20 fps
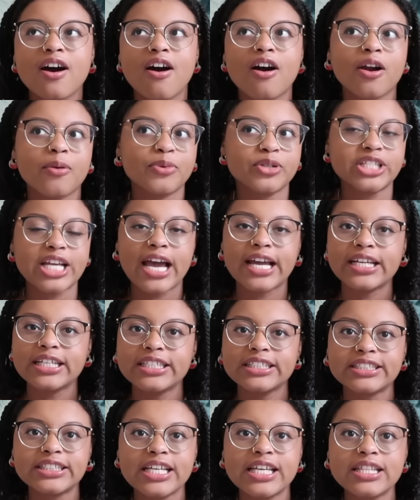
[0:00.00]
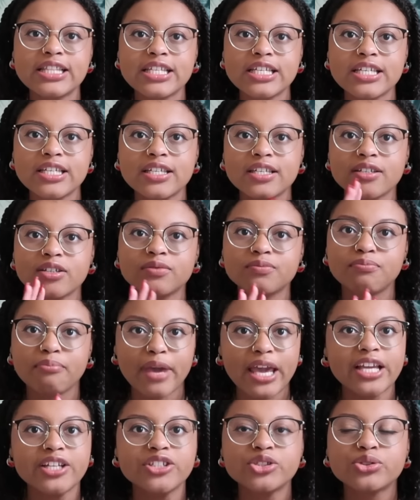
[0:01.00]
our protagonist in the
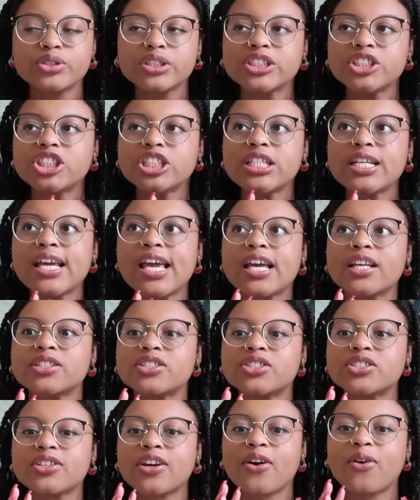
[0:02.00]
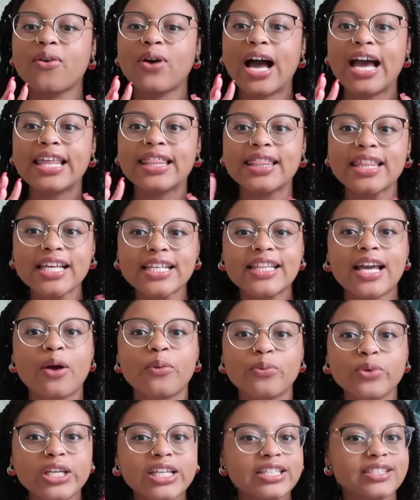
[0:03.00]
main trilogy and so i think
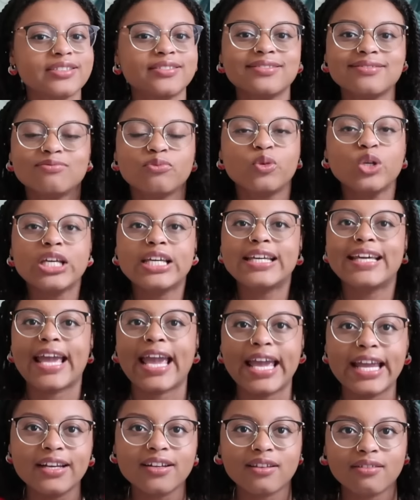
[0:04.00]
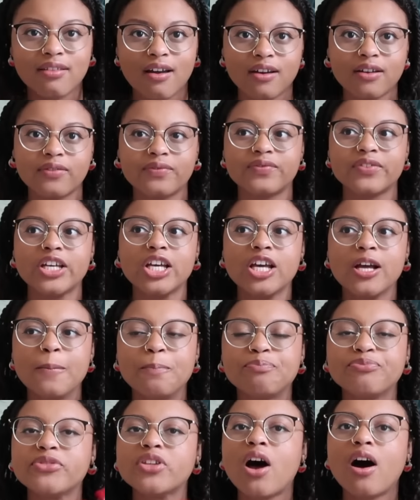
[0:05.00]
that we we gained a lot of
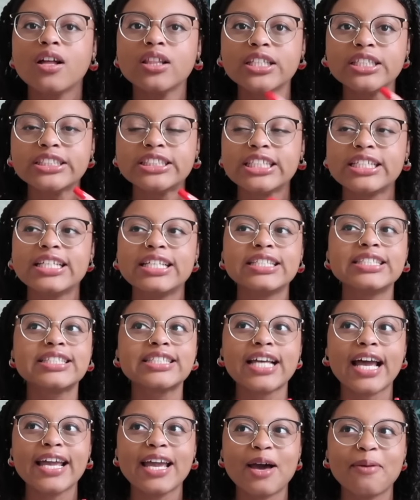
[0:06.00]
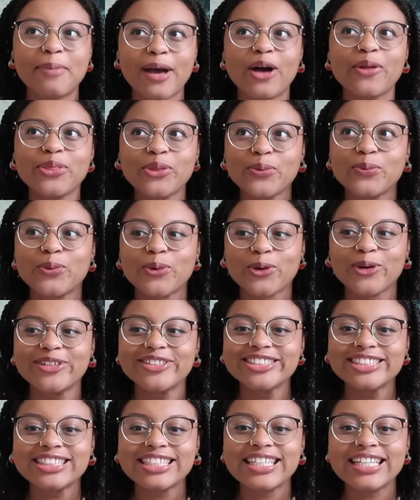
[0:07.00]
knowledge and insight about the
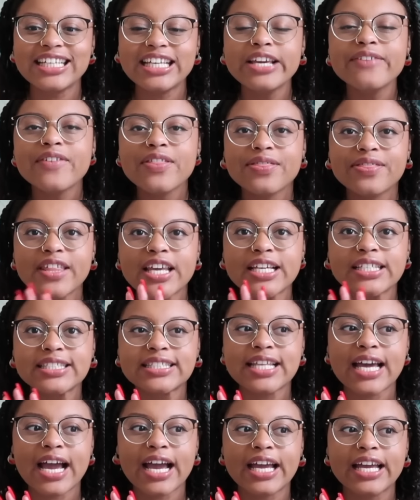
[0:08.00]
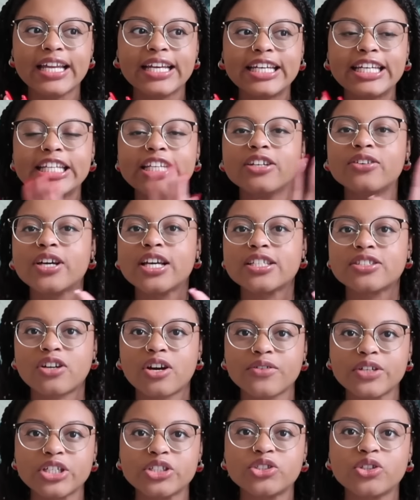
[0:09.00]
world even things that Neil has
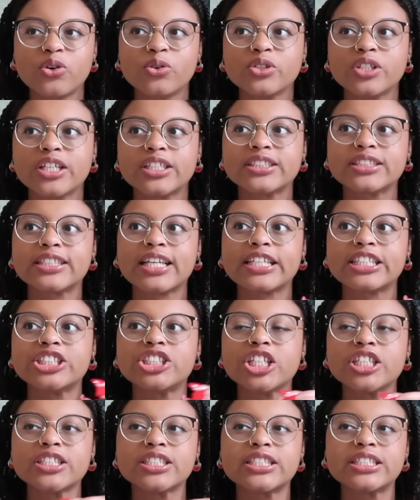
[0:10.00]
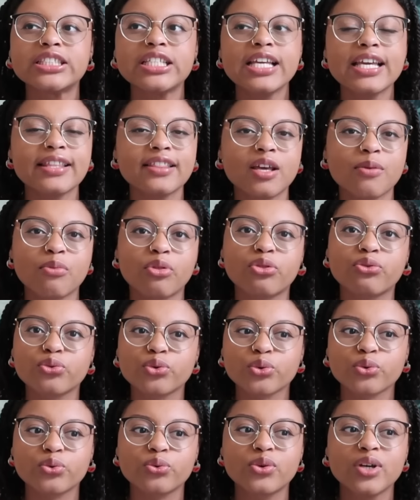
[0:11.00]
already told us, like just seeing them
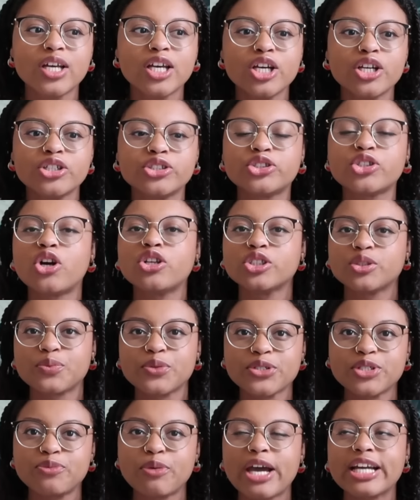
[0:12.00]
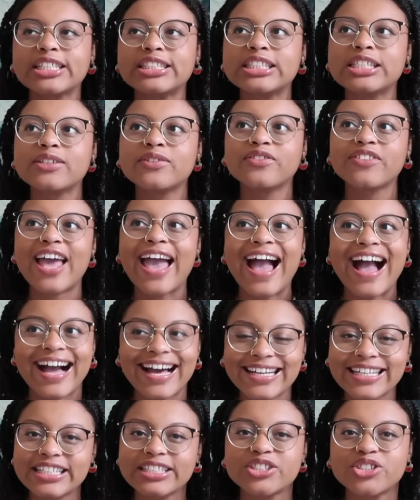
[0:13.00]
through Jean's perspective
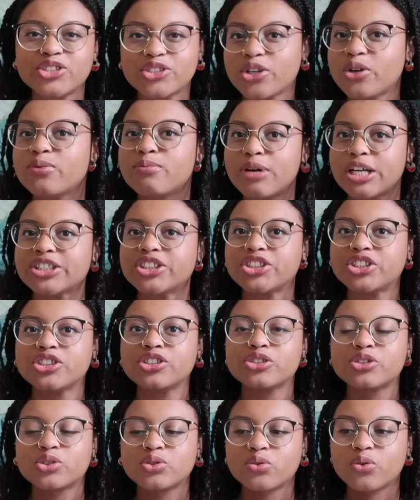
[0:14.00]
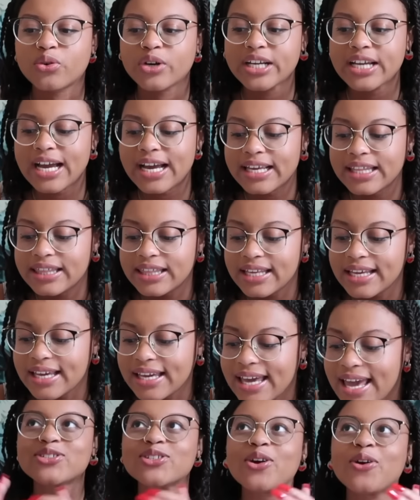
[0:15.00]
added so much to the story, I
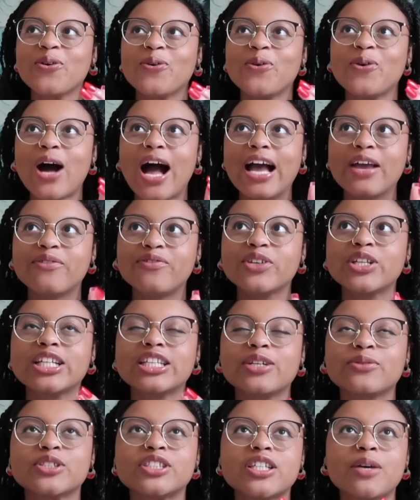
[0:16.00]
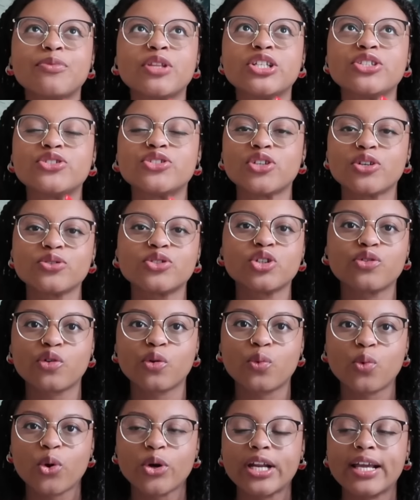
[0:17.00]
think. So I feel like there was something so, so
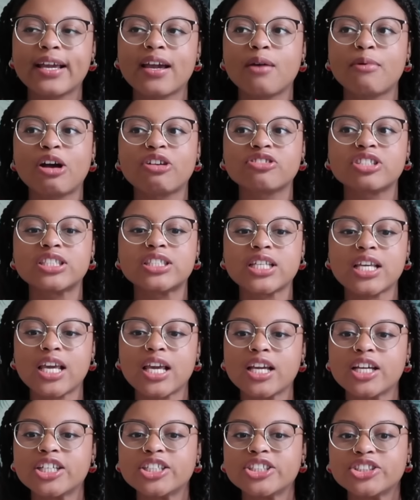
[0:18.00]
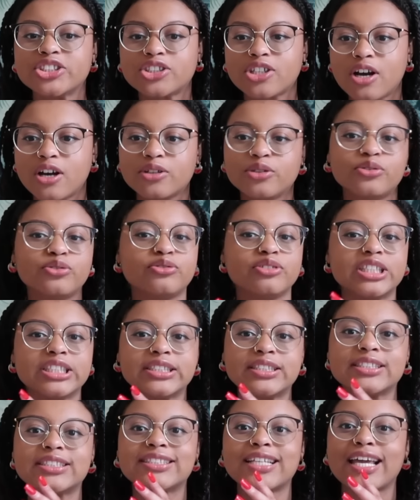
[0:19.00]
rewarding about seeing Jean, who
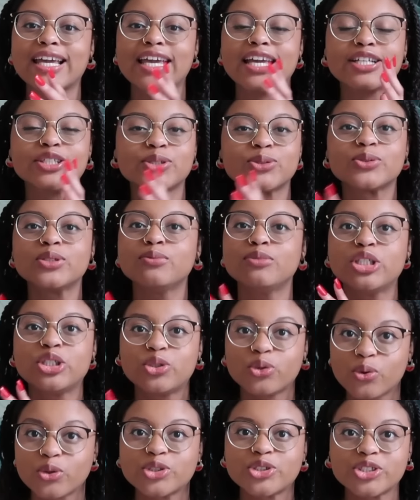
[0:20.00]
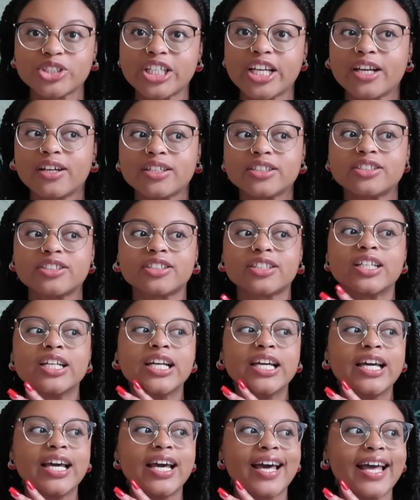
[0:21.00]
is this like extremely tortured character,
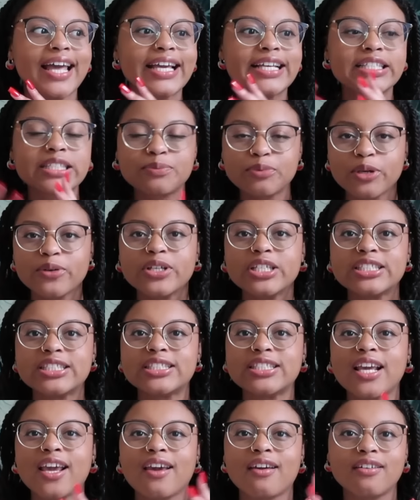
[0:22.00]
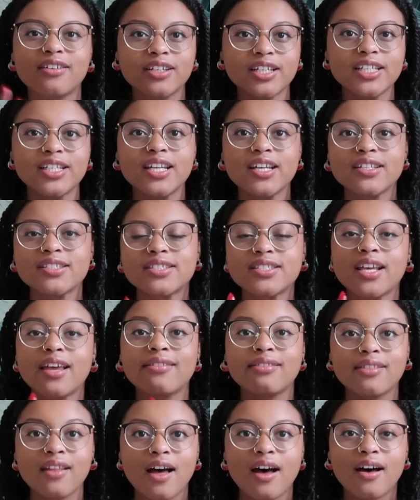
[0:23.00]
experiencing goodness
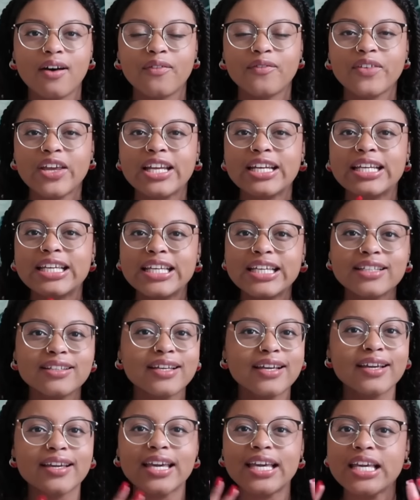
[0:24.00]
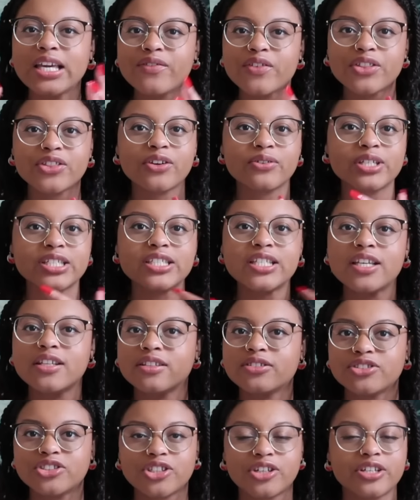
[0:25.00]
and love and healing, even though his
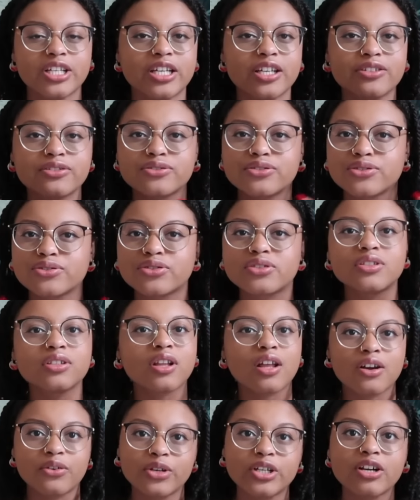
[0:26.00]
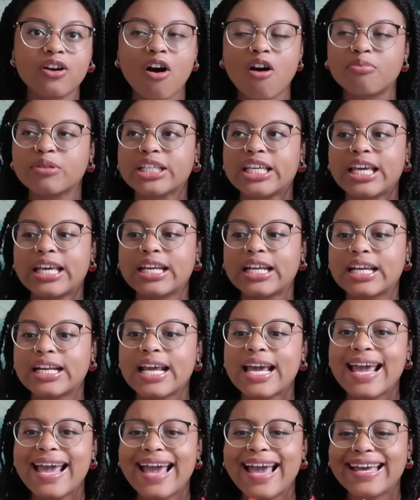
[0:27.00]
healing journey is slow and complicated.
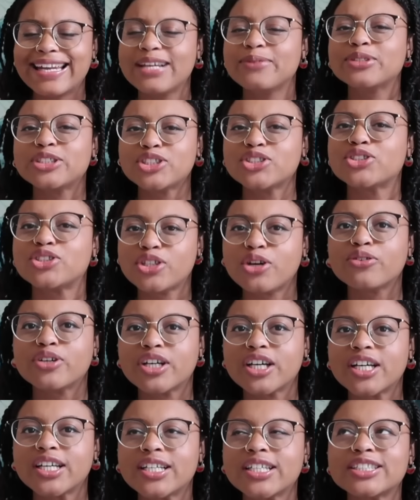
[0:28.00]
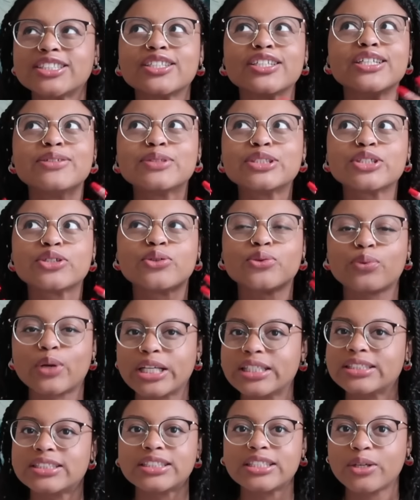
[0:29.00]
And it was just so good. So it was a
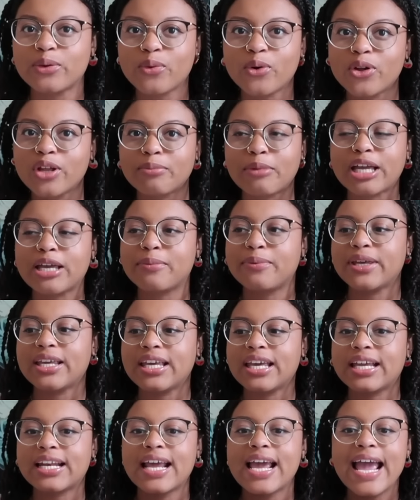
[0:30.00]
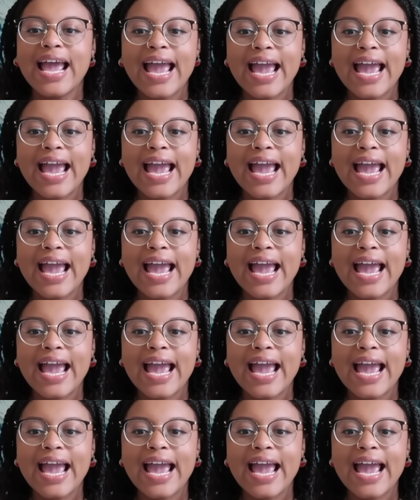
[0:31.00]
great sequel, in my opinion.